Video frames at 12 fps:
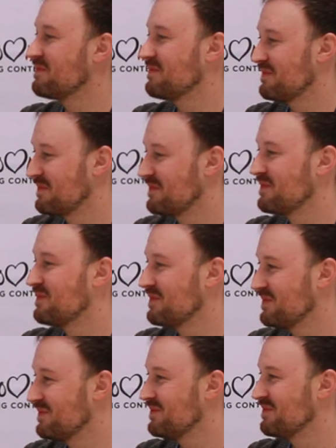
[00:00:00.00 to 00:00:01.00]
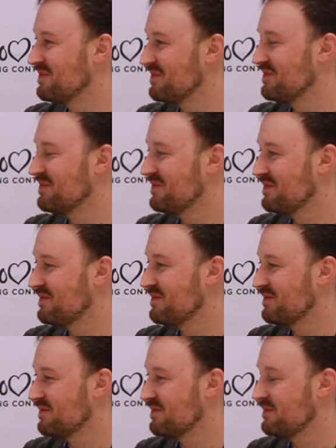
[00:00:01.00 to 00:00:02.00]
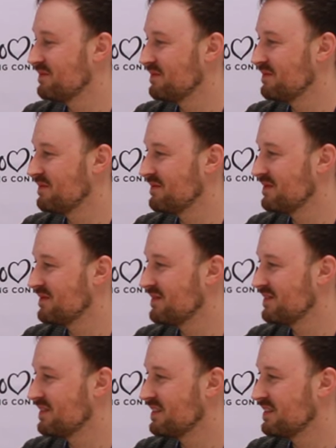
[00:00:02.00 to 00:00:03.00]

No words are spoken by the person on screen.